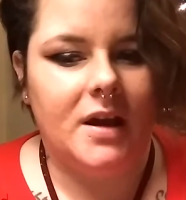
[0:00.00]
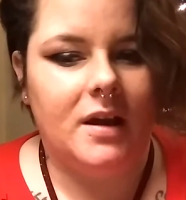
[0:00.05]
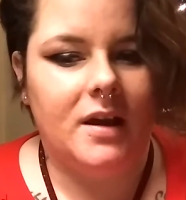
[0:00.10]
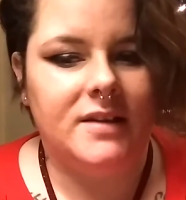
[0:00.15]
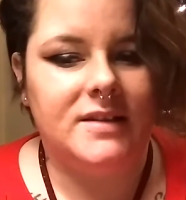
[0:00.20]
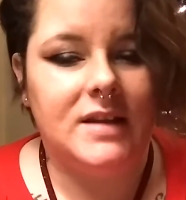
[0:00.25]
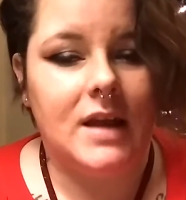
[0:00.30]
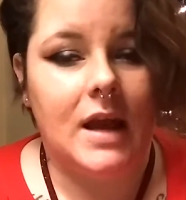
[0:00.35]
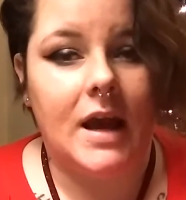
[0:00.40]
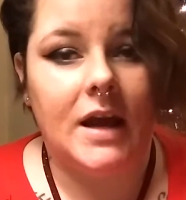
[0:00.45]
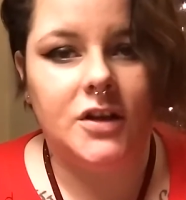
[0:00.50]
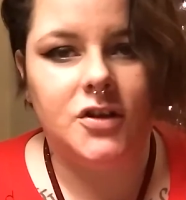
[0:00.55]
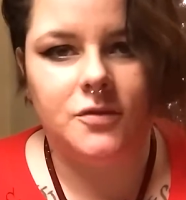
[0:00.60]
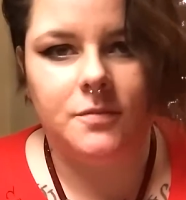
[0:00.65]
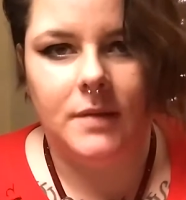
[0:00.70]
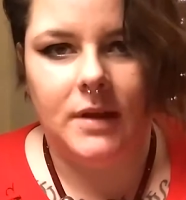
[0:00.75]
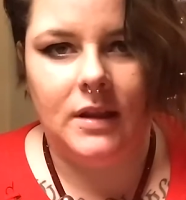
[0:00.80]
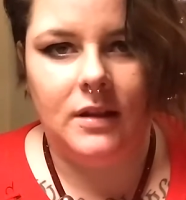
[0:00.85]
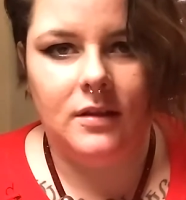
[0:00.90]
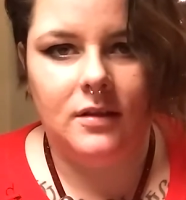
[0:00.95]

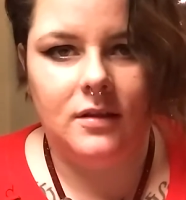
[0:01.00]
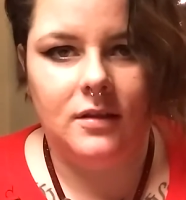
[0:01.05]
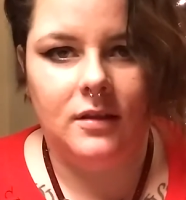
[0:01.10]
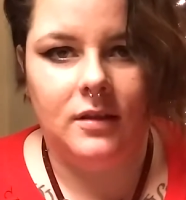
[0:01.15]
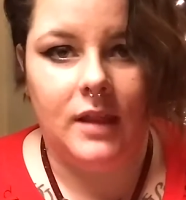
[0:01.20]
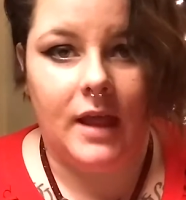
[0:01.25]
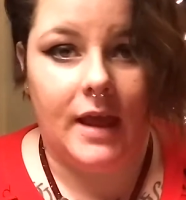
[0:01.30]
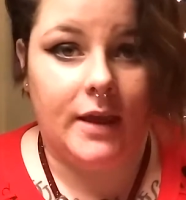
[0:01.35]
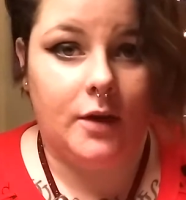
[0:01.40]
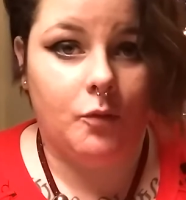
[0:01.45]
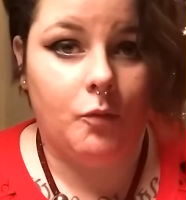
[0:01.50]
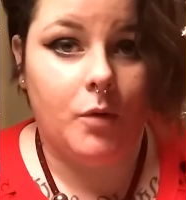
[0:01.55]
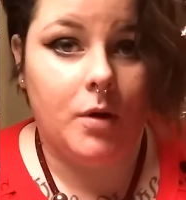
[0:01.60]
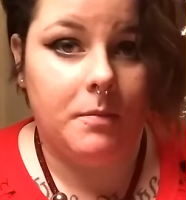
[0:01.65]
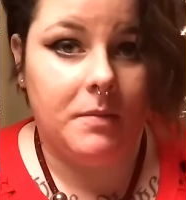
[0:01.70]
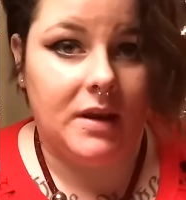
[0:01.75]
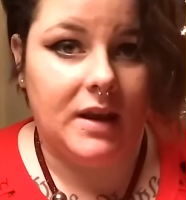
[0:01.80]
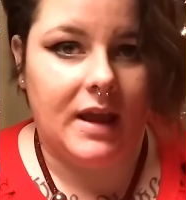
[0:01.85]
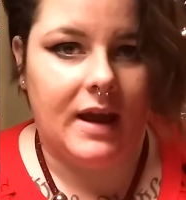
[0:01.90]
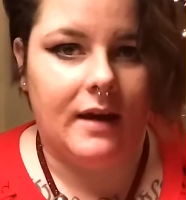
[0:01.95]
attachment like
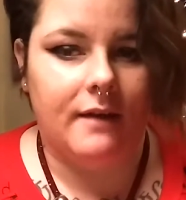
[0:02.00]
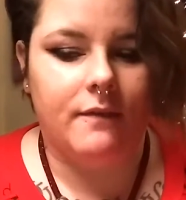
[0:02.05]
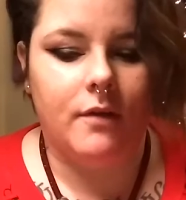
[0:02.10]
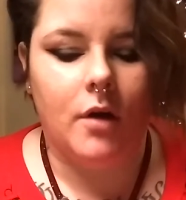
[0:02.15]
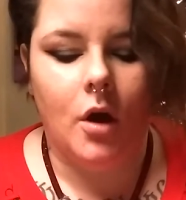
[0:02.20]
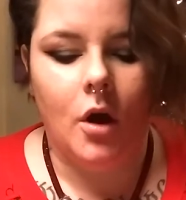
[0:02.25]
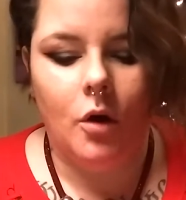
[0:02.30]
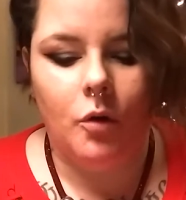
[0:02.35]
women have.